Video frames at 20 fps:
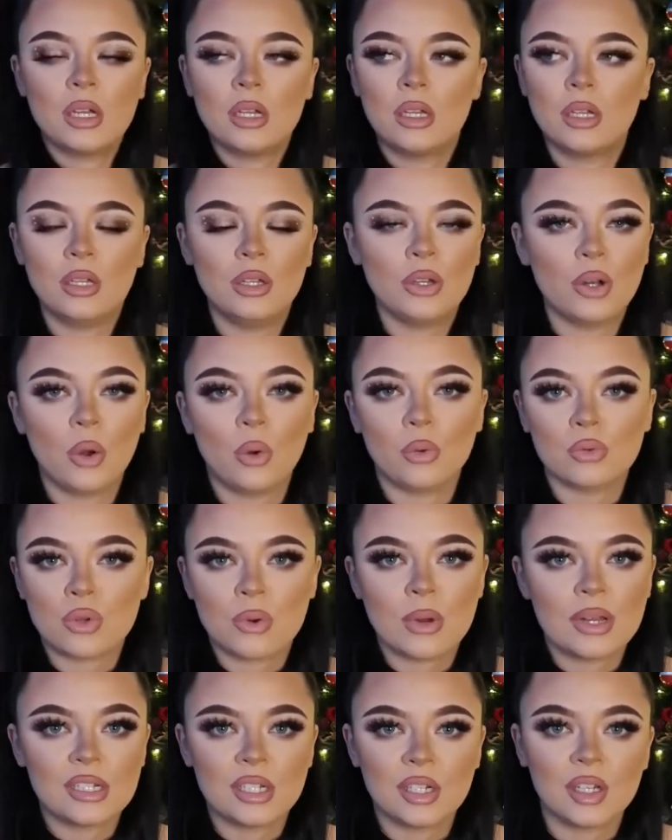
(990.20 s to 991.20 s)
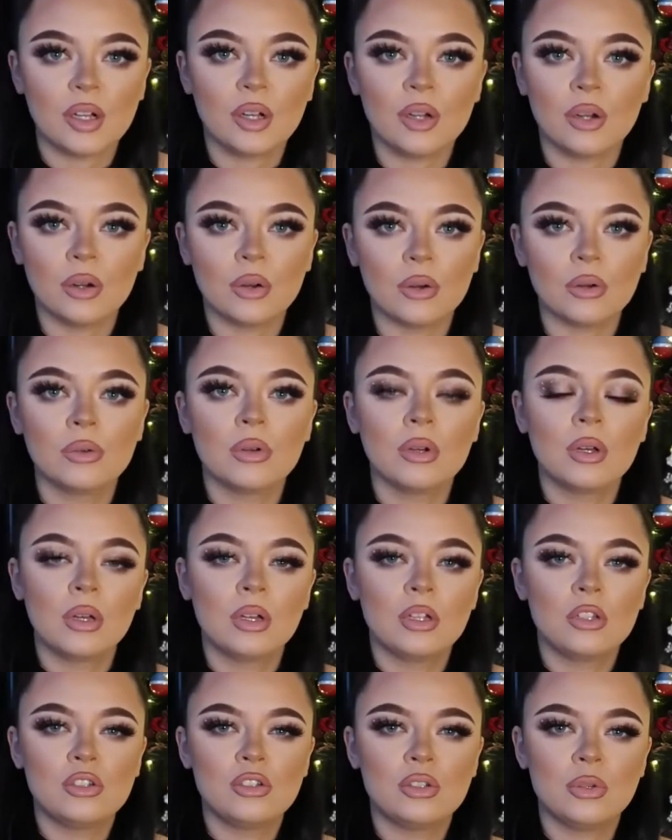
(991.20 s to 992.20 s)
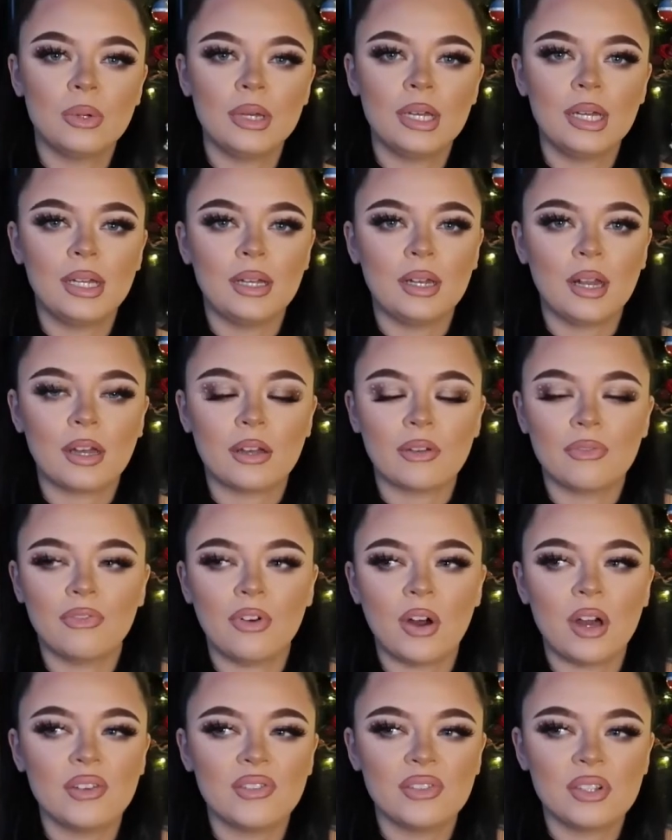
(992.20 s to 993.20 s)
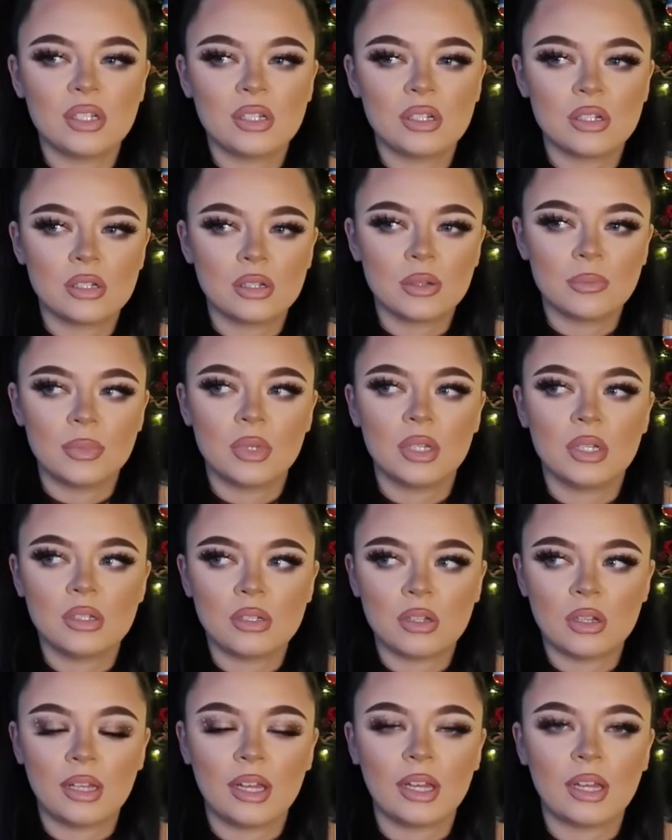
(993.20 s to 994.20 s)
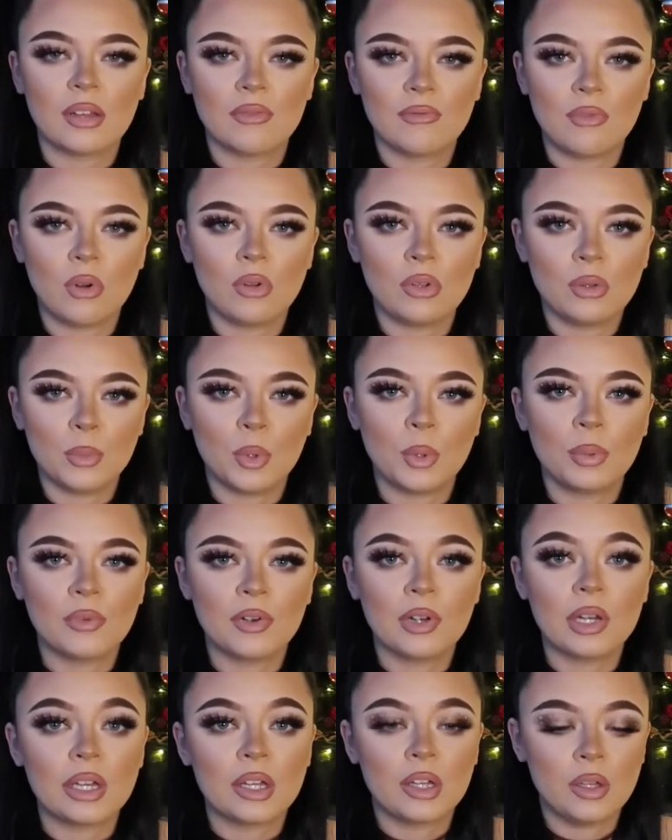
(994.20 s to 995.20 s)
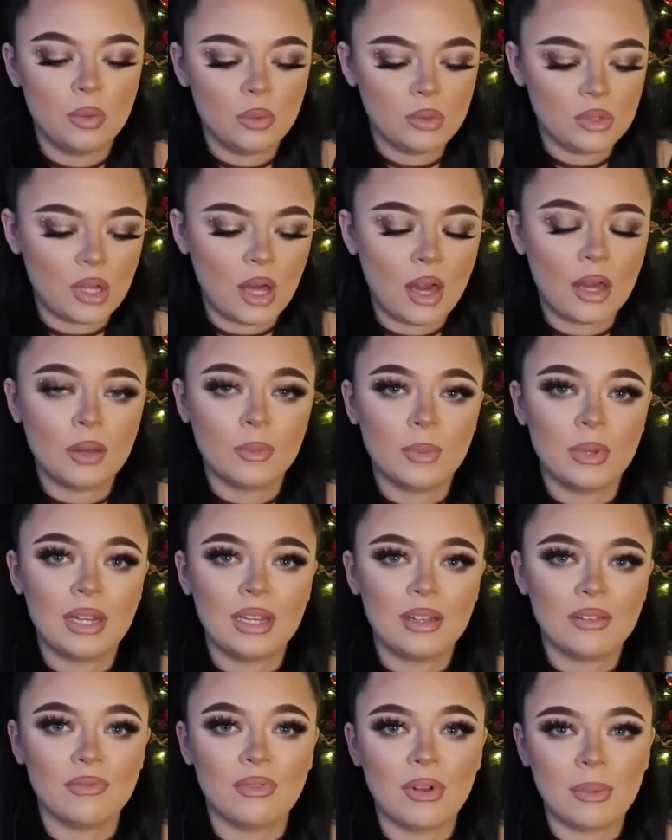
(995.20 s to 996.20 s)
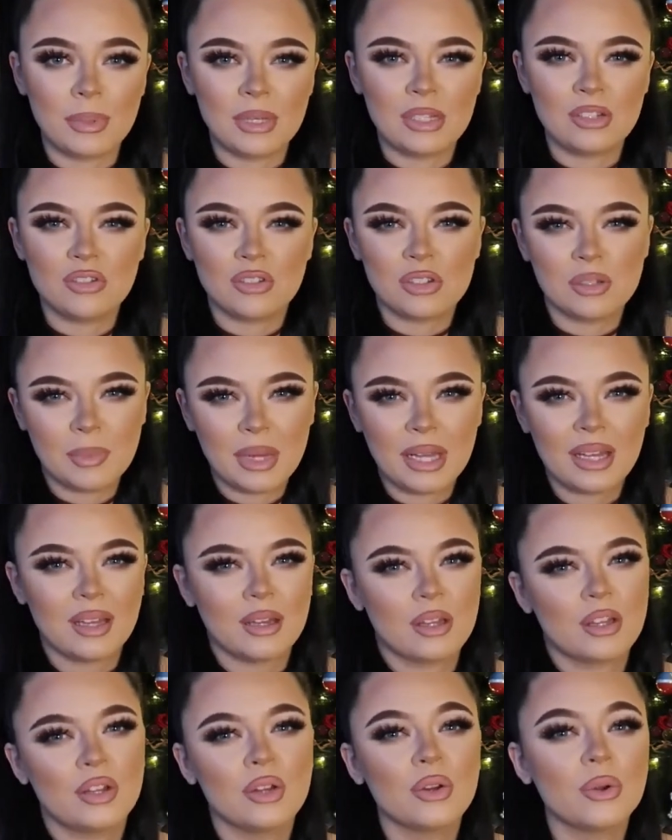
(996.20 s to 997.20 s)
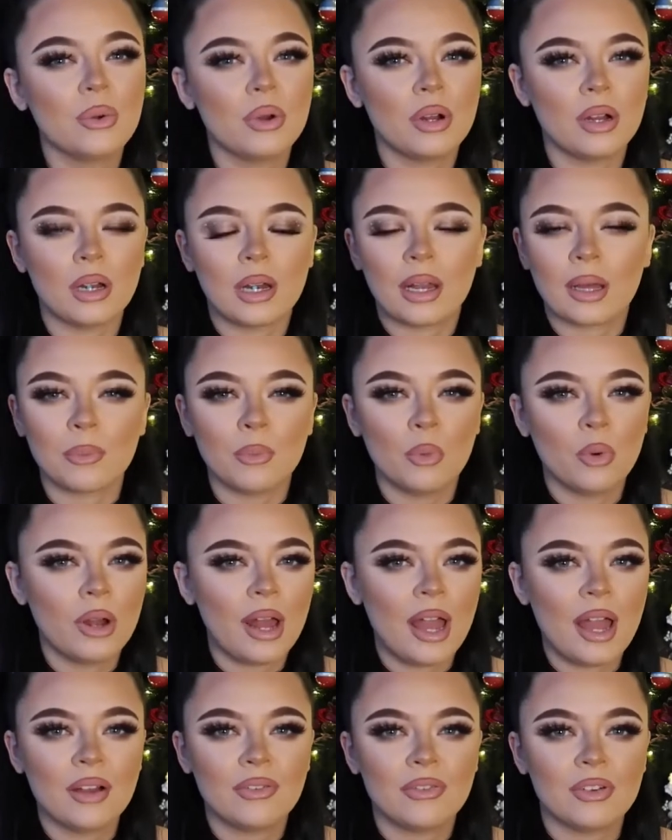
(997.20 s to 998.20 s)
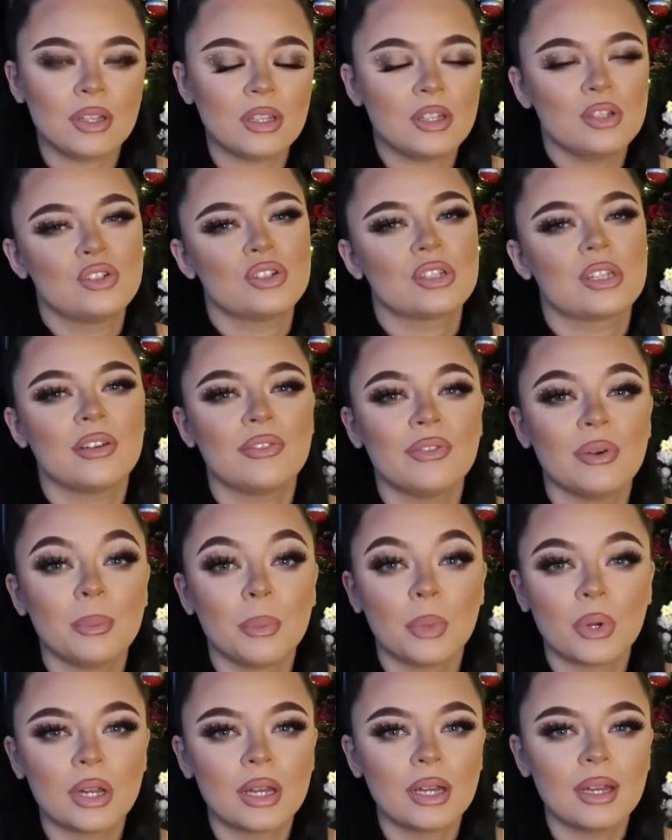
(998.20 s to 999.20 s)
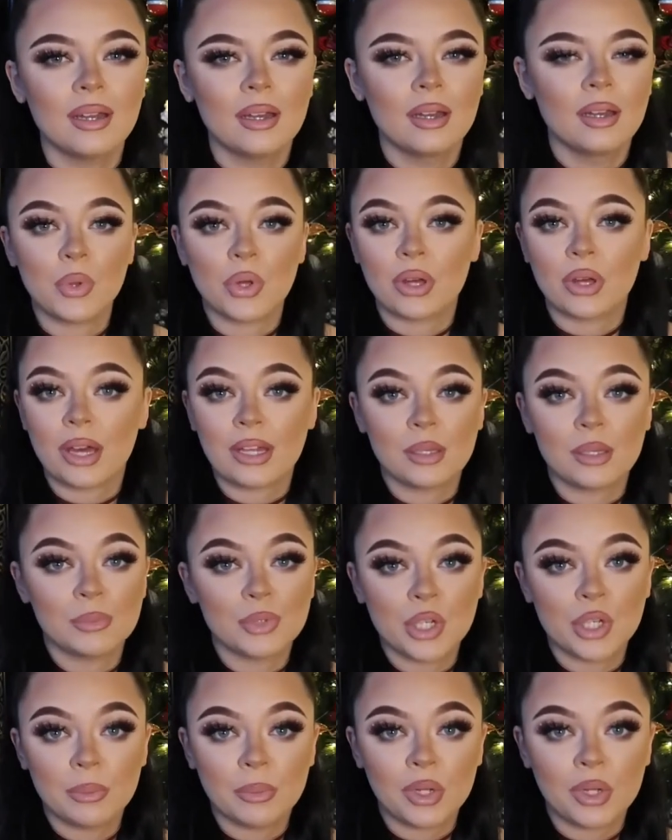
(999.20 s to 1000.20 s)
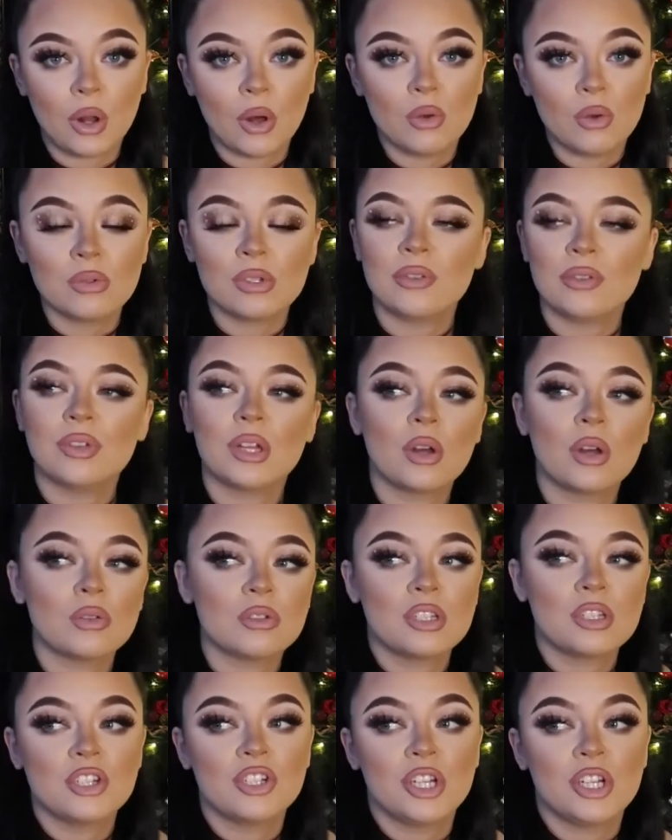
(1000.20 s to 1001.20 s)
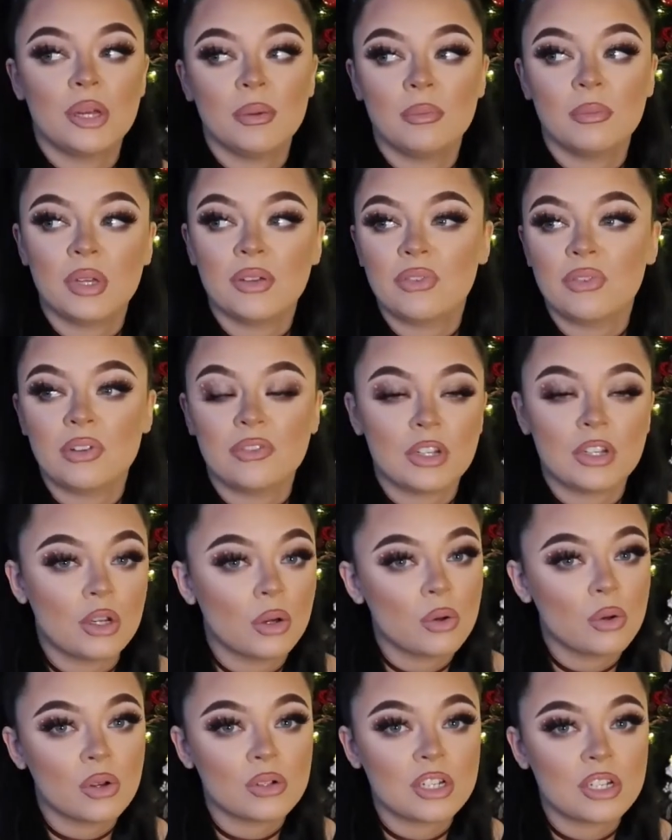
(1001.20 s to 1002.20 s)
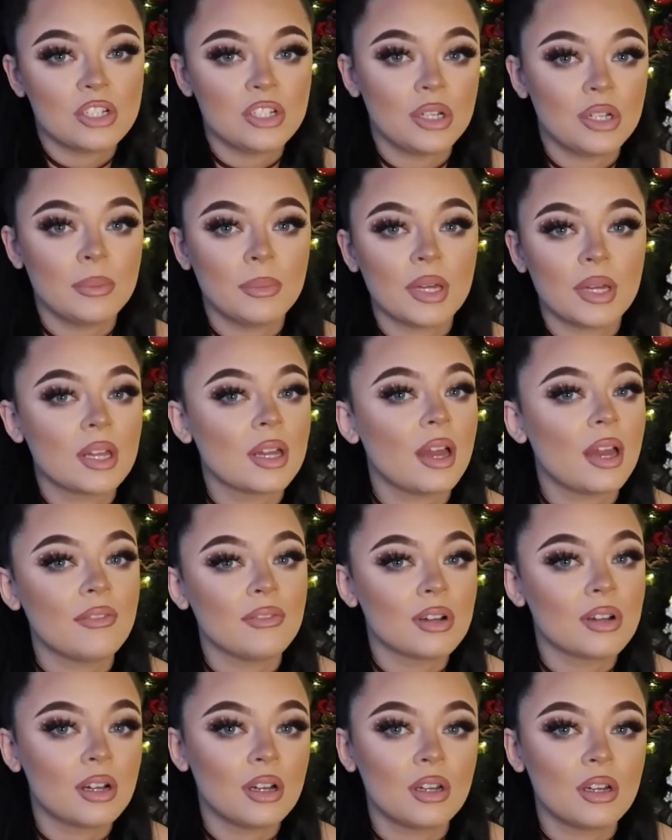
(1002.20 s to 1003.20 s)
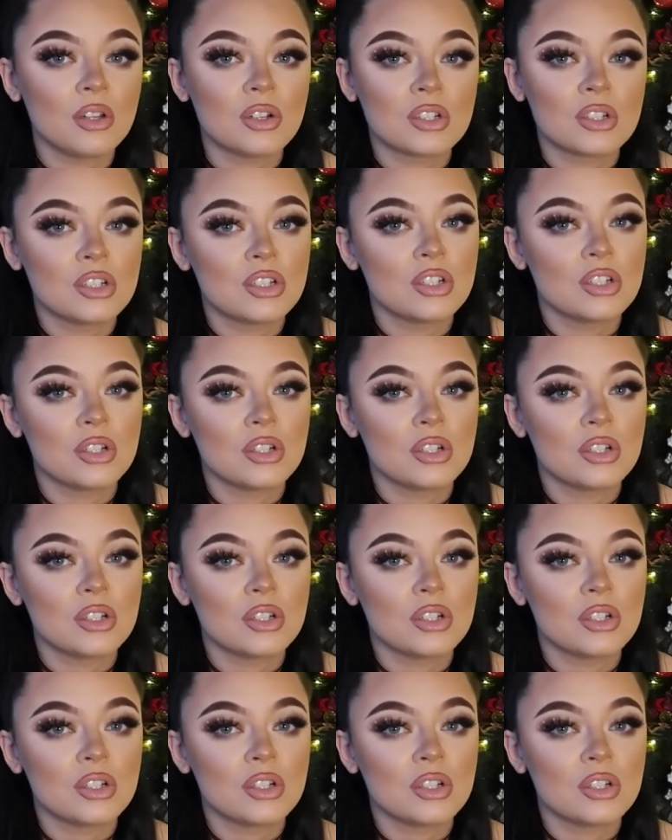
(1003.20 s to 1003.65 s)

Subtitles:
you know, 20 euro, do it in like fivers or something so that you can roll them up really cute and tie them with little ribbons. Just make it cuter, like more effort than just giving money. You could get them gym clothes if they go to the gym, even if they don't go to the gym. I think every girl looks, you